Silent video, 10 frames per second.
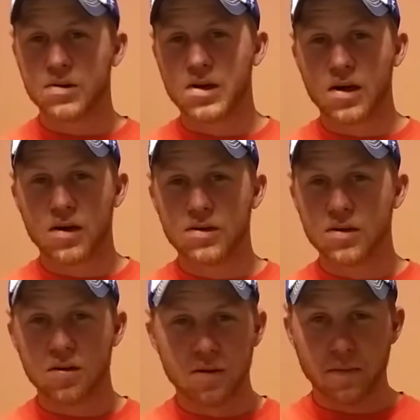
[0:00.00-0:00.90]

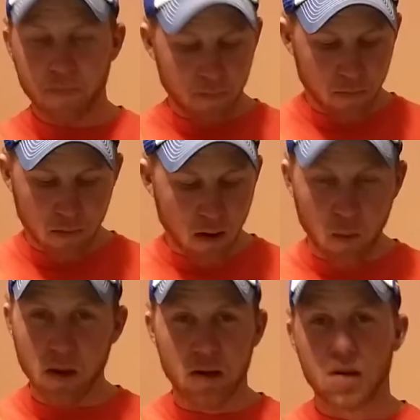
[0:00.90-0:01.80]
change,
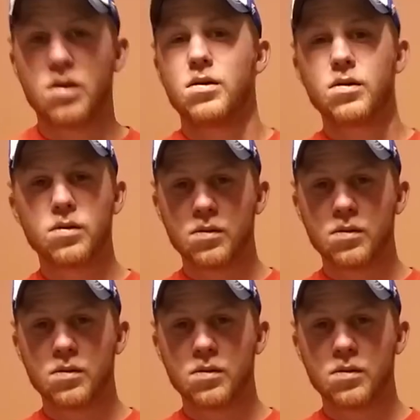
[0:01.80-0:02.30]
no anything.